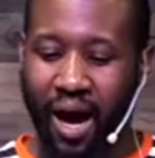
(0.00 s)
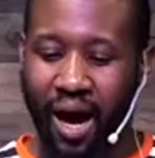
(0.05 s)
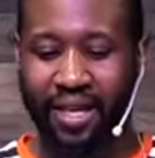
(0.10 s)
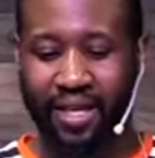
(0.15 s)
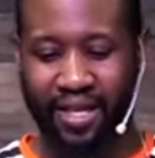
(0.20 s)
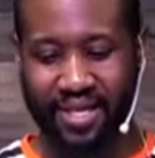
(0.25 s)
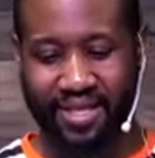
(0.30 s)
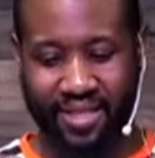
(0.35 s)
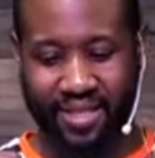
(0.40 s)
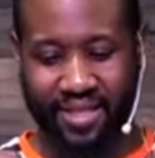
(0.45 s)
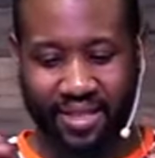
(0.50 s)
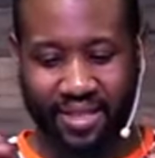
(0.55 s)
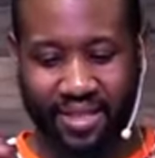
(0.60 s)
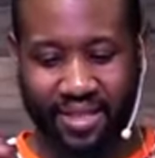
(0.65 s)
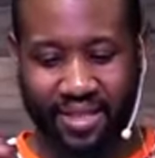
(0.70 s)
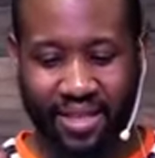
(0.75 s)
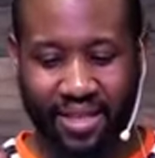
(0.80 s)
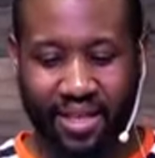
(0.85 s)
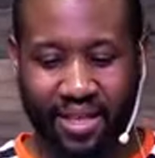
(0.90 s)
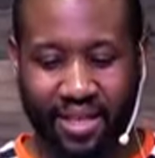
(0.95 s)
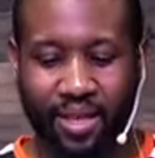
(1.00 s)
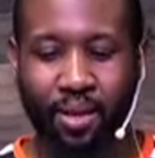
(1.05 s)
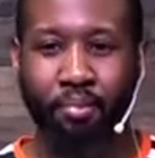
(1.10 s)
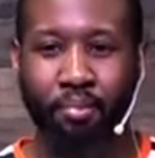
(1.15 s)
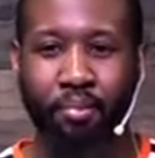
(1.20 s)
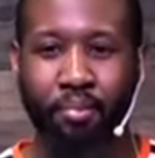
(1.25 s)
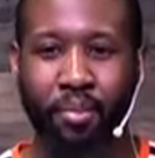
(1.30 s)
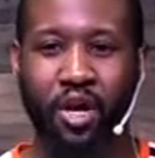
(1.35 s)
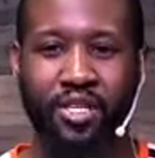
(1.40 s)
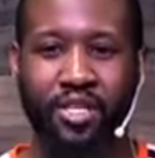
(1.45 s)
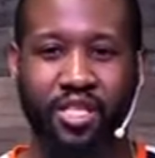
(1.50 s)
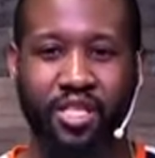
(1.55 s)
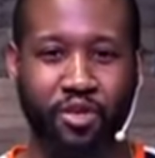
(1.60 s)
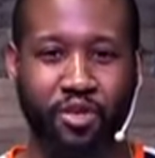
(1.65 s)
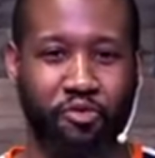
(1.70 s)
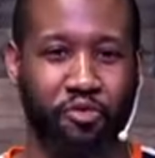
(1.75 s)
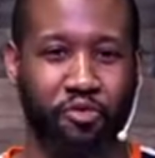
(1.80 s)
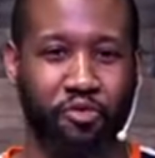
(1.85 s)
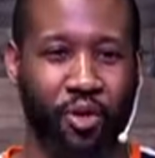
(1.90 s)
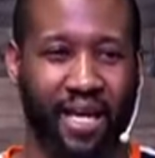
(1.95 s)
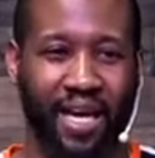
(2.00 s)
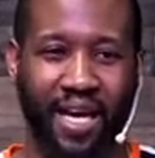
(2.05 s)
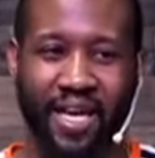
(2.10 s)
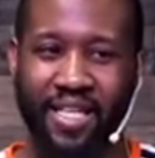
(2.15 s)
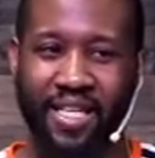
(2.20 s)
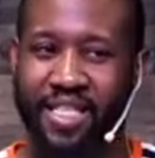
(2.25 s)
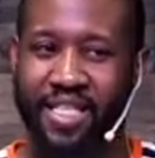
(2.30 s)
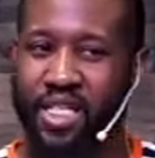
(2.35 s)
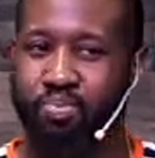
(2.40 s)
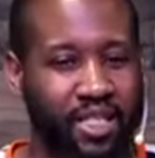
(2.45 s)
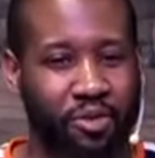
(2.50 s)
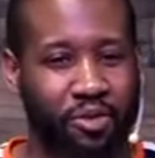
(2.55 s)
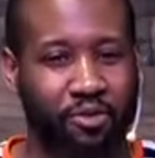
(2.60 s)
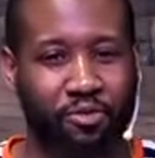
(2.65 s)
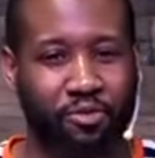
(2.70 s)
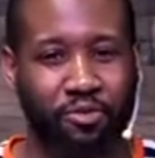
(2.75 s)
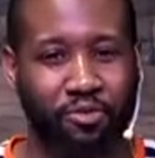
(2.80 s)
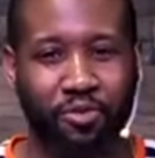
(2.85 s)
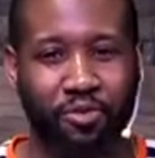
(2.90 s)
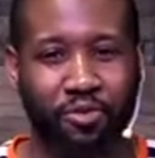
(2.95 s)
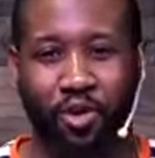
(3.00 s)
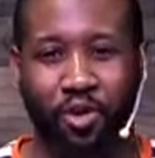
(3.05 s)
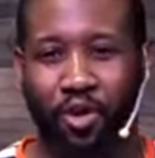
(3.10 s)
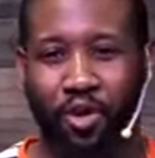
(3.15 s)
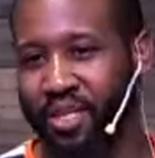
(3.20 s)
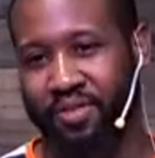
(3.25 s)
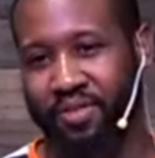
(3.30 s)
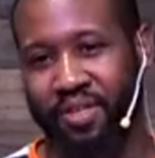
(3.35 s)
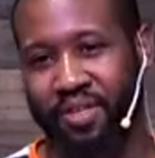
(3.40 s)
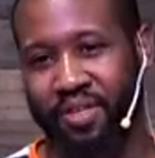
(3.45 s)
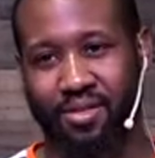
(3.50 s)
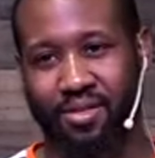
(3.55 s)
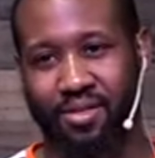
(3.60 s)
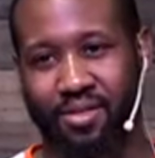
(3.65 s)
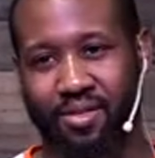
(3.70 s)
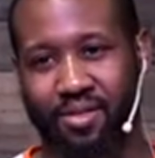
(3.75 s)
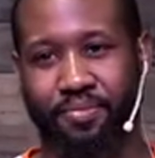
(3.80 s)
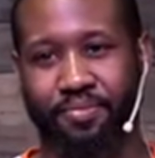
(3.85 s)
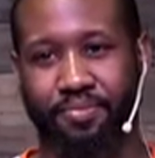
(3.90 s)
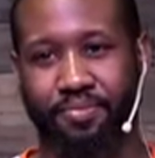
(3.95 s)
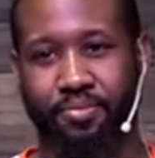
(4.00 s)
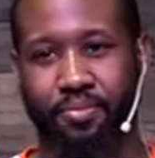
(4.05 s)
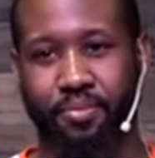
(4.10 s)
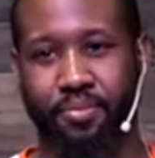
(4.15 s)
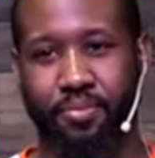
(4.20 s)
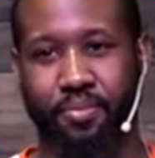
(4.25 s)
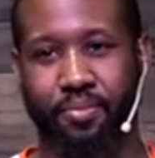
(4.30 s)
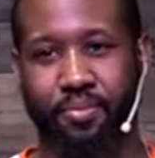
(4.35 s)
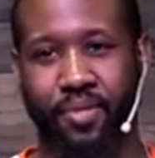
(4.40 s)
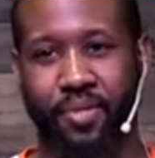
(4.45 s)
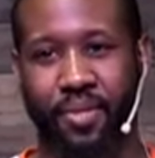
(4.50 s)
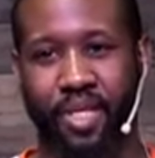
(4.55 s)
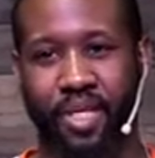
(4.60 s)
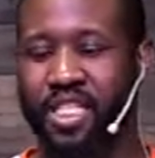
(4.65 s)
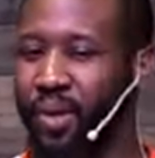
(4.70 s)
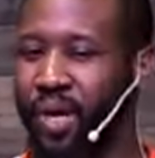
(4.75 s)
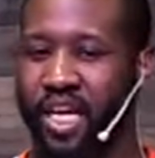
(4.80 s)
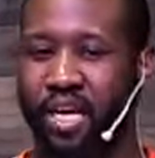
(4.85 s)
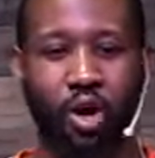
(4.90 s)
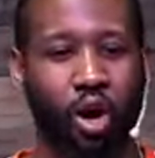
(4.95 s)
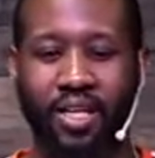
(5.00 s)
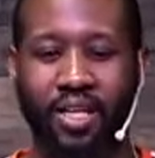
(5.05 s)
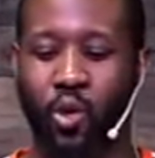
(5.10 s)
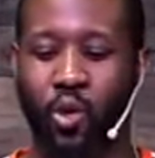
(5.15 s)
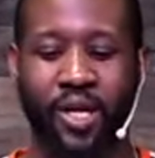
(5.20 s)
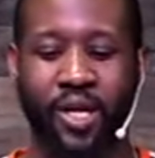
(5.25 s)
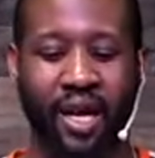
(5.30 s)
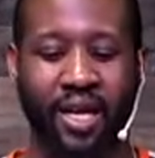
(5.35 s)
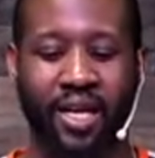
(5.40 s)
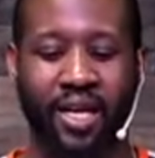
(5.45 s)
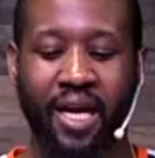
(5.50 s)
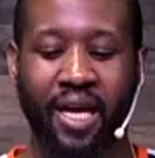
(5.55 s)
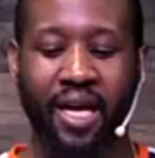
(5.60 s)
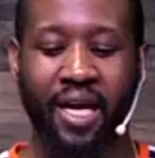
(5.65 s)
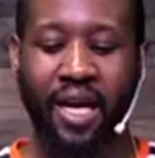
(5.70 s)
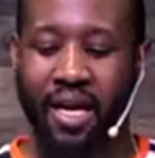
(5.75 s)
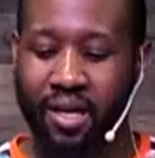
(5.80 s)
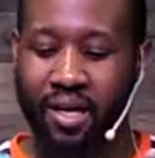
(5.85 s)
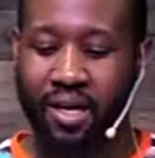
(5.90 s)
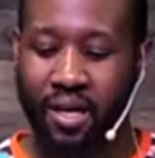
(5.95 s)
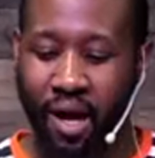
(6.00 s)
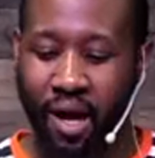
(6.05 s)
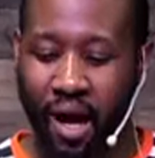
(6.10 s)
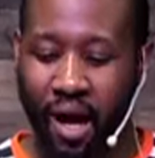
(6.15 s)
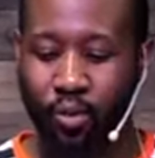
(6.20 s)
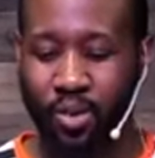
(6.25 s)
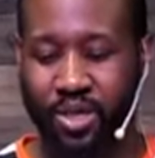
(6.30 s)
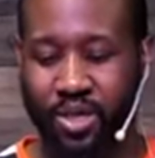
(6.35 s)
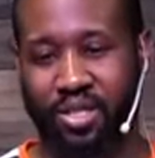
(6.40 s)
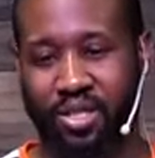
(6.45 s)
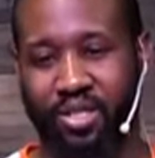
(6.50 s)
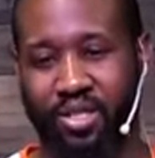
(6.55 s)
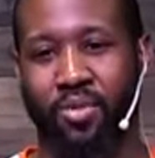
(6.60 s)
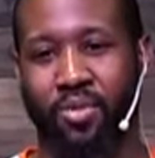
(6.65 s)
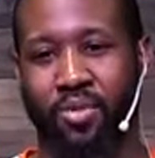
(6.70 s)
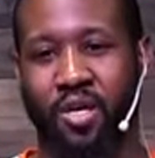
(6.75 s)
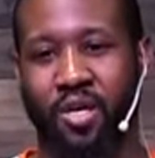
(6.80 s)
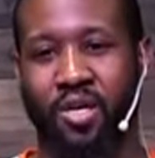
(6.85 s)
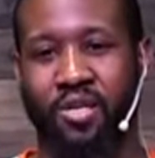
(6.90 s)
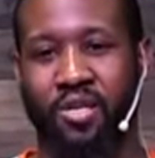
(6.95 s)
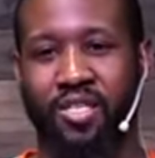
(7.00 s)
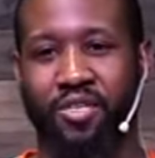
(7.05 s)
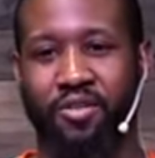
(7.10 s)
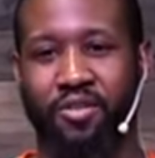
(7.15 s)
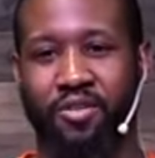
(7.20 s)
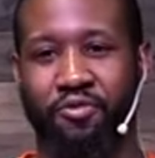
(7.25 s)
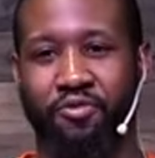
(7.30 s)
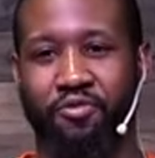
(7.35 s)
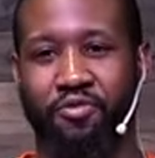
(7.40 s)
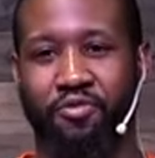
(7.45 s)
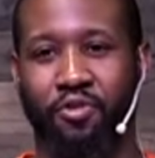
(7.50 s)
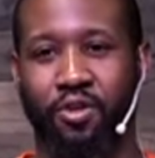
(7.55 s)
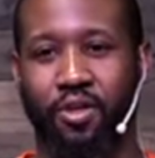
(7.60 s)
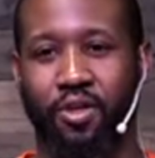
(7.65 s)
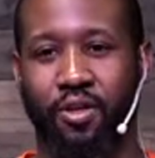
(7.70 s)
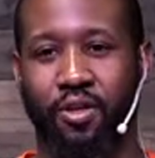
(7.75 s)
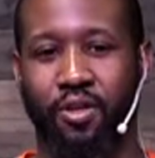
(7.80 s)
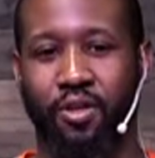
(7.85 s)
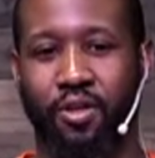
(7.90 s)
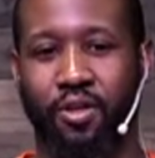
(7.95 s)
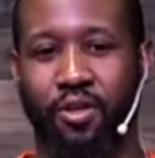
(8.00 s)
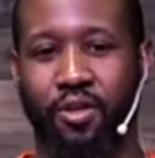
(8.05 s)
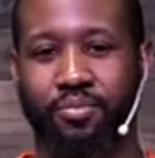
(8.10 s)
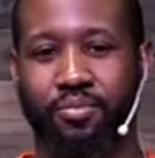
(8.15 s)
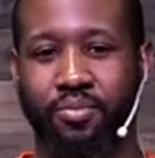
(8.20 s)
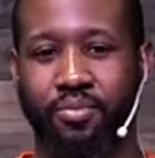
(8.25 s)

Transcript: is still merciful in spite of all of this. In spite of all that's going on, God was still merciful.